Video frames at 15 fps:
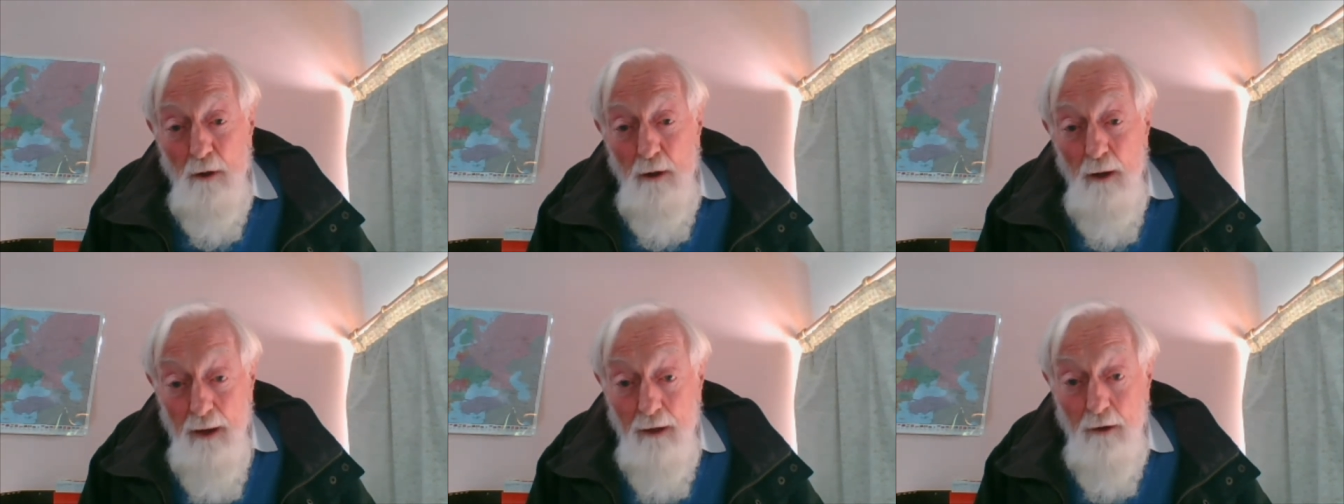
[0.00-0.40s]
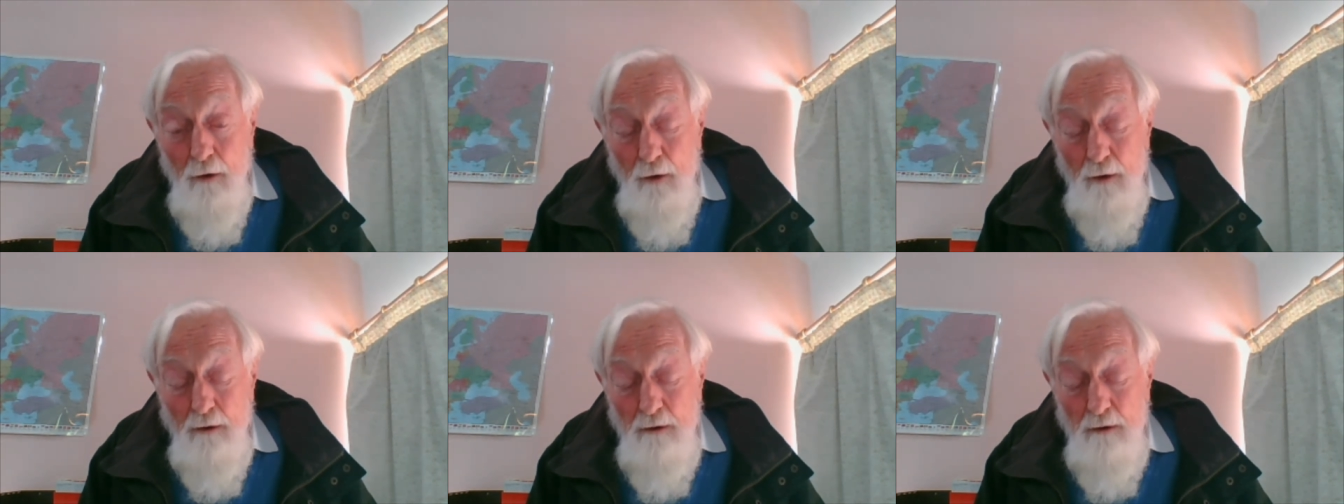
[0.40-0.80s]

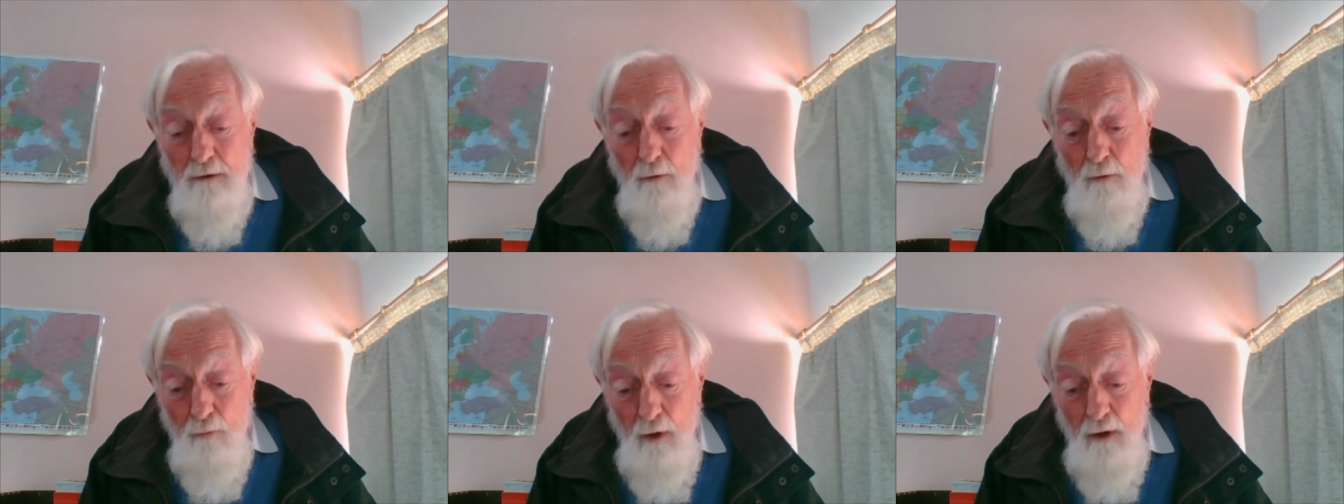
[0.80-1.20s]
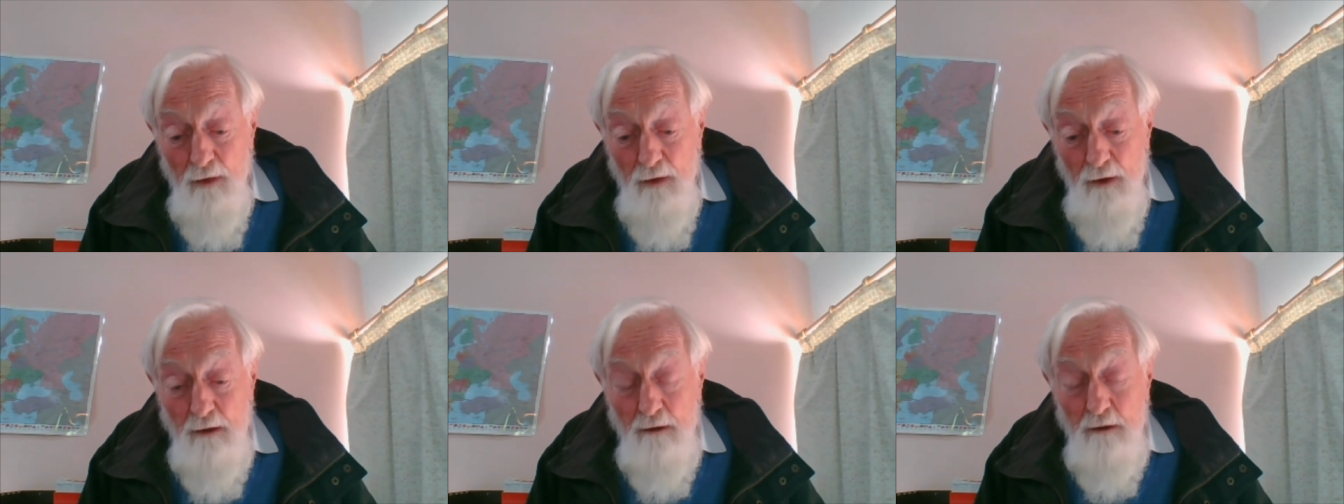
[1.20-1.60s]
areas
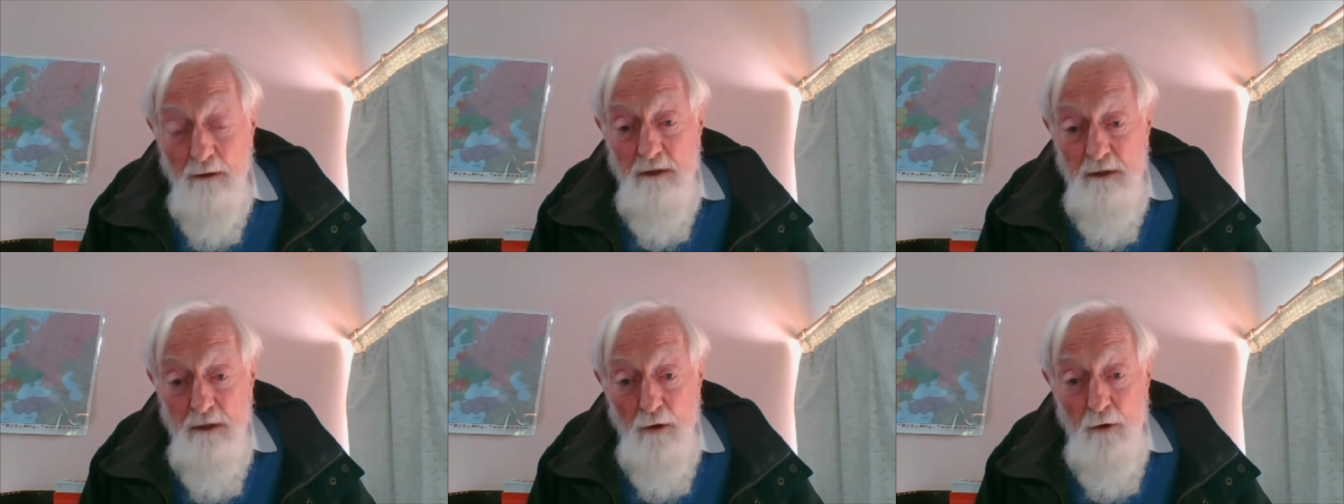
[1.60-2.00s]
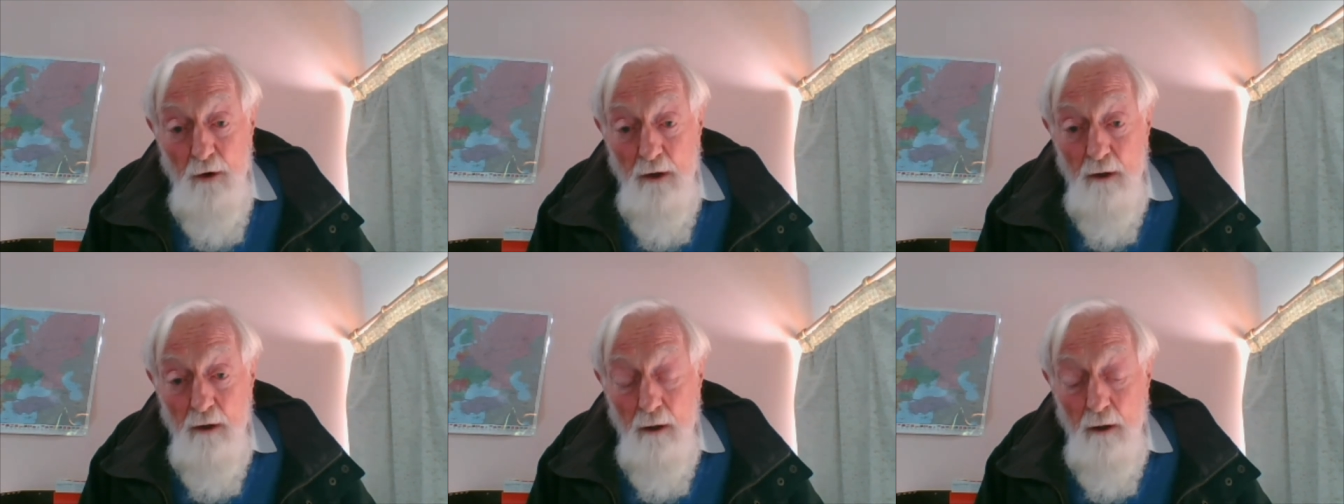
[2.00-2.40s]
within
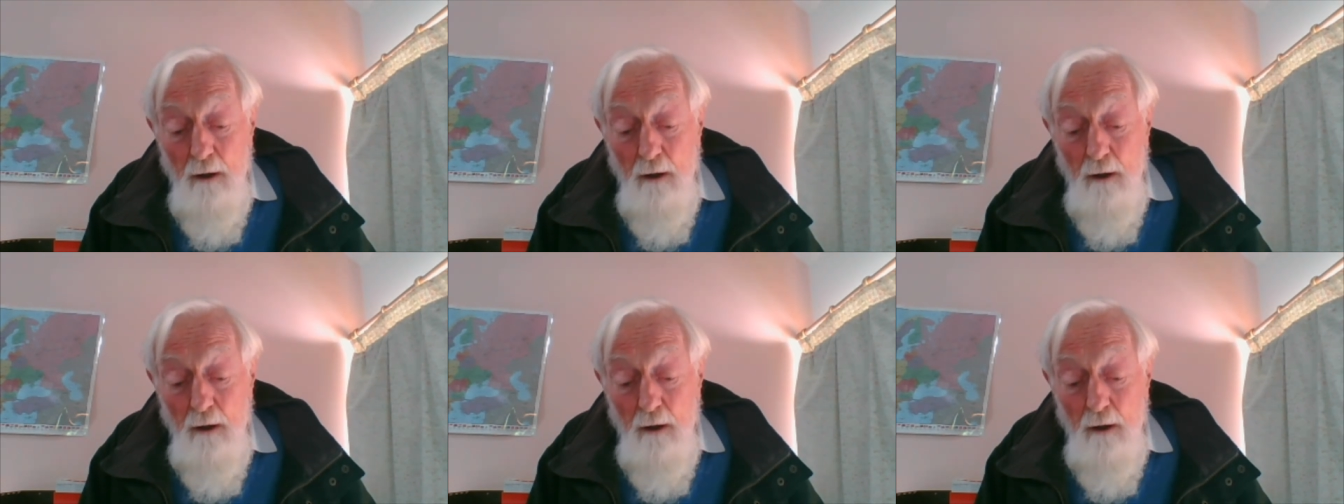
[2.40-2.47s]
Syria